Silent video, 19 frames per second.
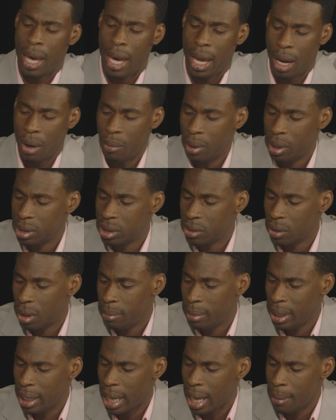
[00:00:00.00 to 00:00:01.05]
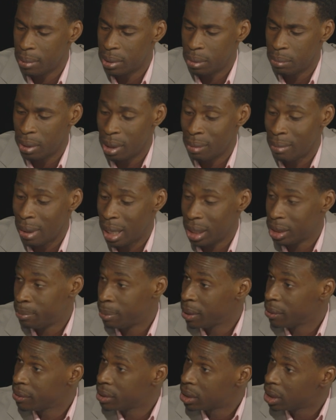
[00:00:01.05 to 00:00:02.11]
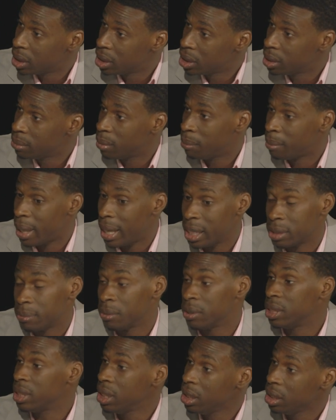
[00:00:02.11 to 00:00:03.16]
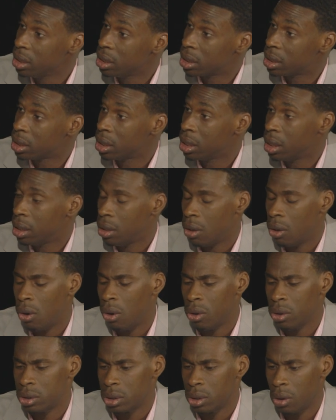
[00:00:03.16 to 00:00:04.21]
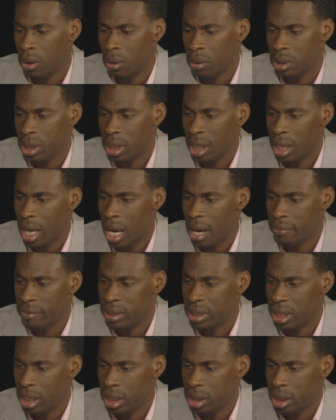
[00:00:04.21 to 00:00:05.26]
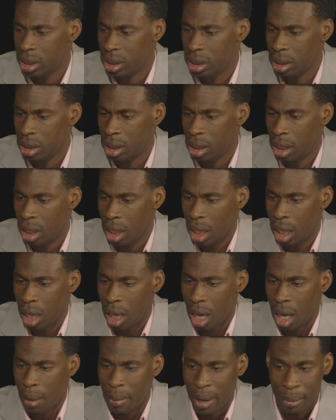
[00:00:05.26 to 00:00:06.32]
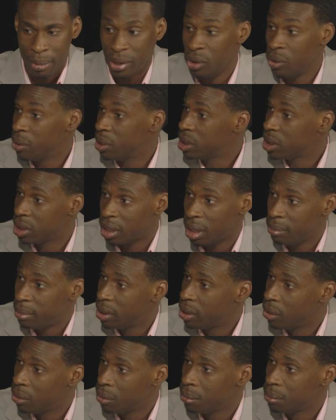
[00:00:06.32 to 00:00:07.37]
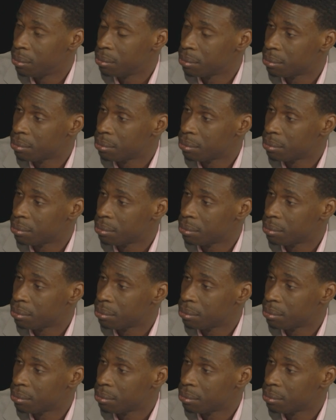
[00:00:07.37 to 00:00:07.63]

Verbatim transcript: and I want to sort of be able to bring my experiences, but my expertise also to the conversation. Um, and I've been doing this since I've been home. Yeah.